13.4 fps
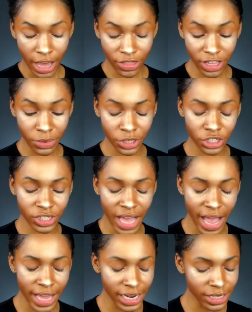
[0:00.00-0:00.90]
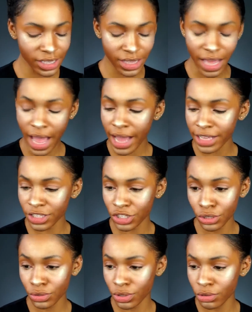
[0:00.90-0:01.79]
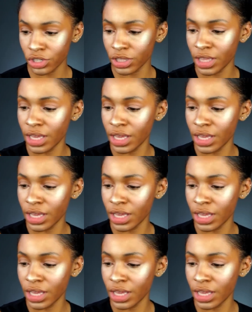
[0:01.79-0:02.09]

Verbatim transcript: I think we should tie it into the eyes too, don't you